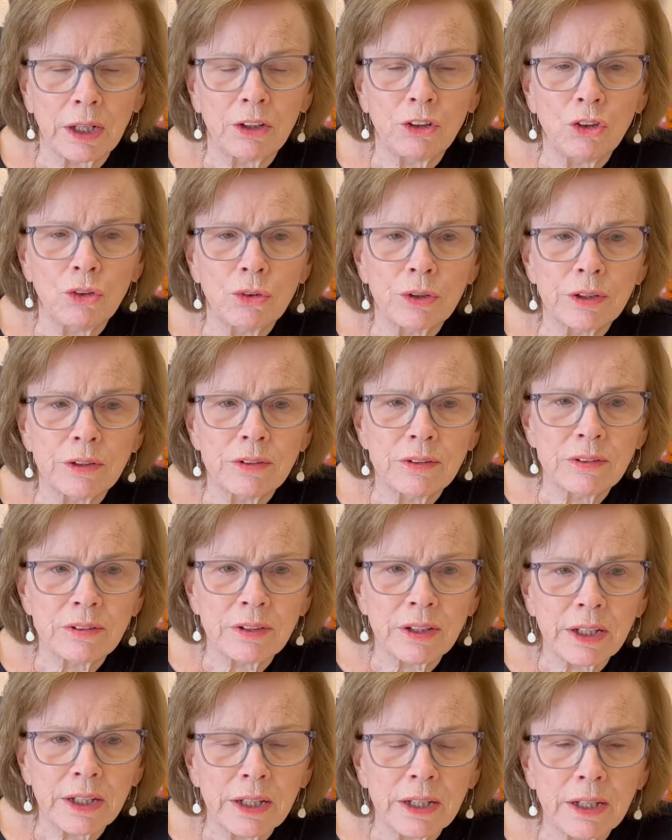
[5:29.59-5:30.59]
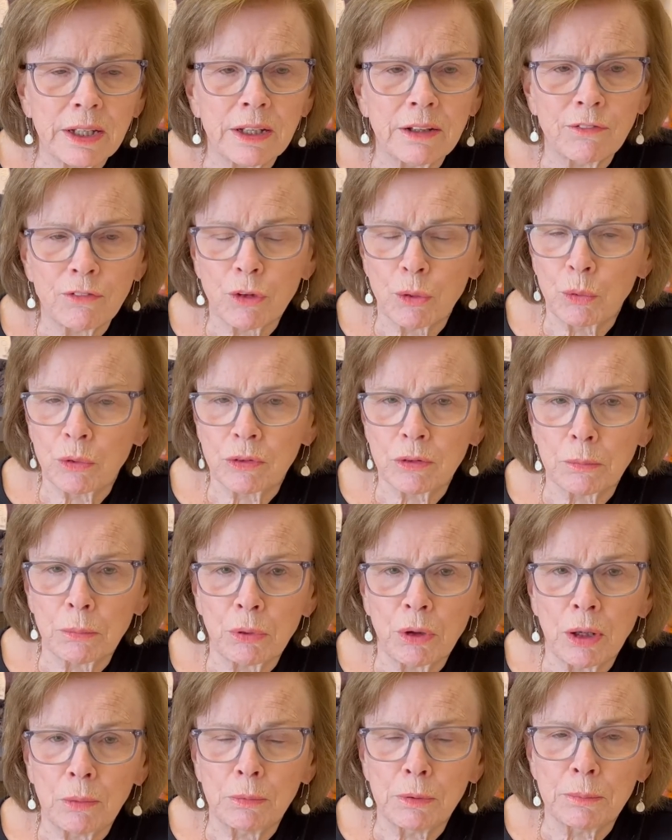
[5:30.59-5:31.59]
And you can see if there was a
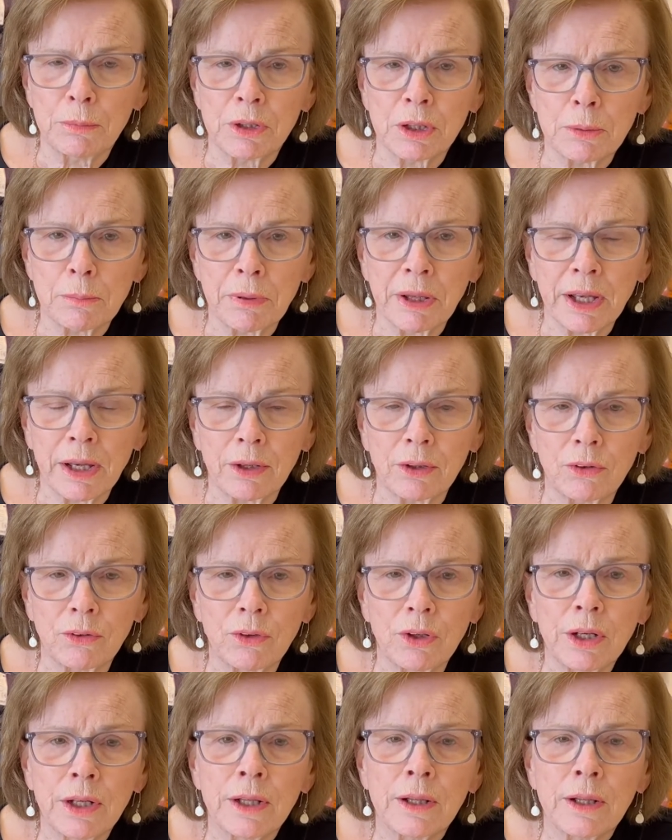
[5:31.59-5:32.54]
problem in the pattern,